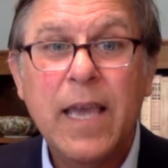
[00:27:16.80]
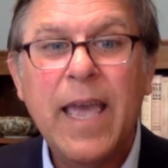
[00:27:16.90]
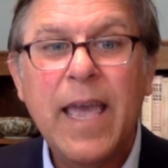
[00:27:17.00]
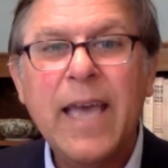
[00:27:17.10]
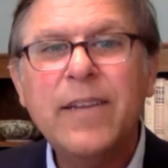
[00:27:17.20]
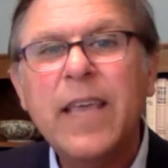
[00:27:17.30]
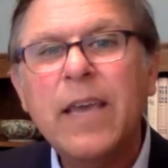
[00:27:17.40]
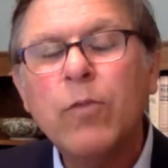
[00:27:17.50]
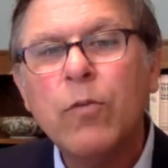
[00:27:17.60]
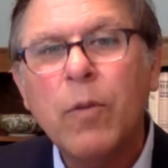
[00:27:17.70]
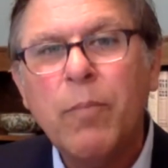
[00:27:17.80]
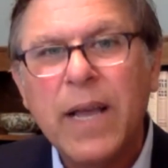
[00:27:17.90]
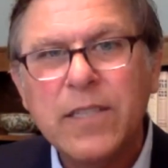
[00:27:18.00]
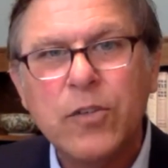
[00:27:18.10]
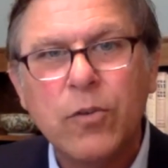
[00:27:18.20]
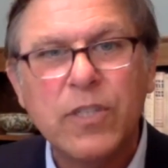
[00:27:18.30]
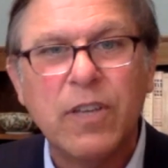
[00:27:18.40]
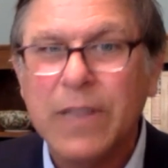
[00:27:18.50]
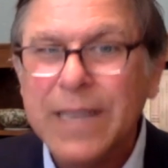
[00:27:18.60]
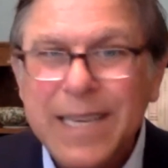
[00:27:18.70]
And they were repositories
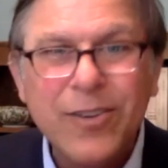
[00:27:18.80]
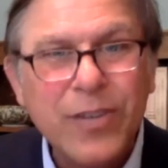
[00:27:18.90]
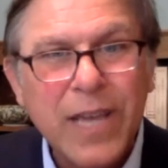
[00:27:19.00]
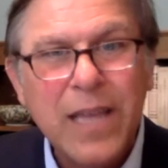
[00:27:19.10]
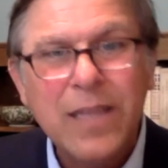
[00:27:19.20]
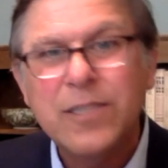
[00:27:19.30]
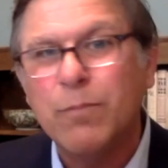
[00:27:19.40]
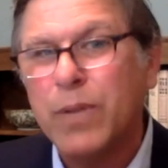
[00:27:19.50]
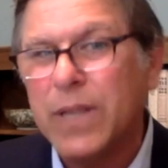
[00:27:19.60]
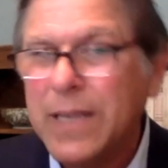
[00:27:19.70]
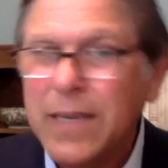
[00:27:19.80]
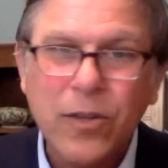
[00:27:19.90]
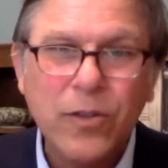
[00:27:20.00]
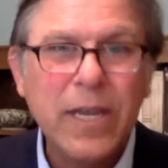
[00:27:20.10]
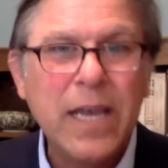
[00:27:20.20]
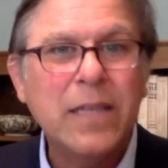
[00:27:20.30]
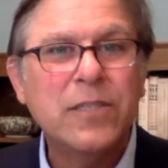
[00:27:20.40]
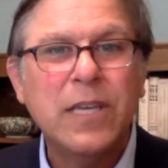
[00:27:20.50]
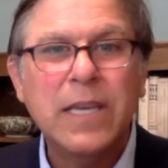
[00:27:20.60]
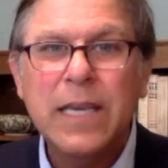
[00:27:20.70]
of legal knowledge and political
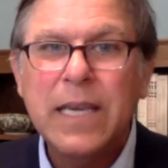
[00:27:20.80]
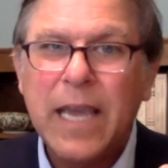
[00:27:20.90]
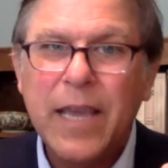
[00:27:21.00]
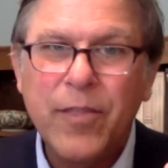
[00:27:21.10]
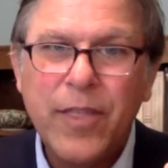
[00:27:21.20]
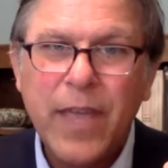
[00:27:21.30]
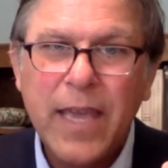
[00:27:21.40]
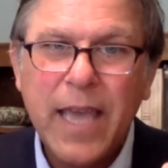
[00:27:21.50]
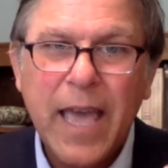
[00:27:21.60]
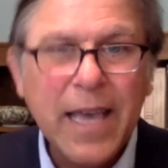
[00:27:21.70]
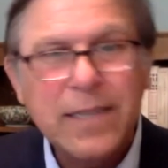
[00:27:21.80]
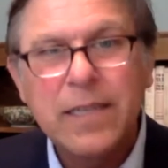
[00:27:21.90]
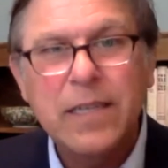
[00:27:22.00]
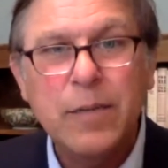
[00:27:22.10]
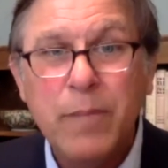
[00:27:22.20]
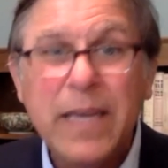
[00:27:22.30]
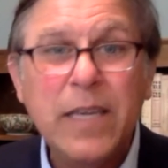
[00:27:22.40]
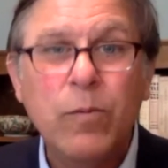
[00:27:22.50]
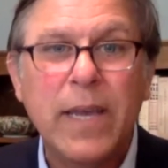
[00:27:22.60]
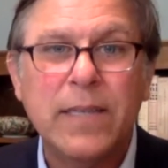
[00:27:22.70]
knowledge. And they acted in
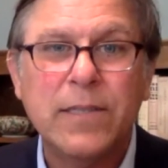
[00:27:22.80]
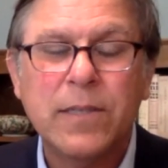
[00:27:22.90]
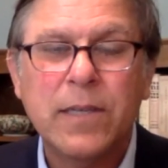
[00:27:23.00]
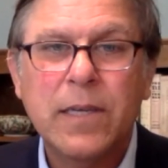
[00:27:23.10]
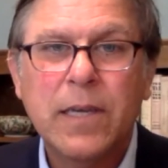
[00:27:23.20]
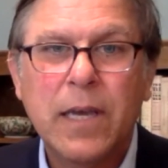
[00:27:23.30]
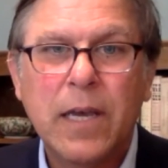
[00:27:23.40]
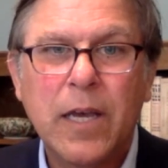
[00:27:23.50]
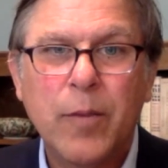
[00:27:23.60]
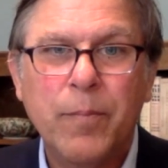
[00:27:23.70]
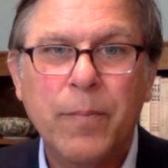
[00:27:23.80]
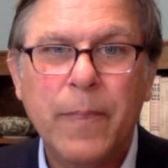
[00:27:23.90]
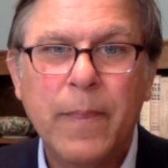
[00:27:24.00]
many ways to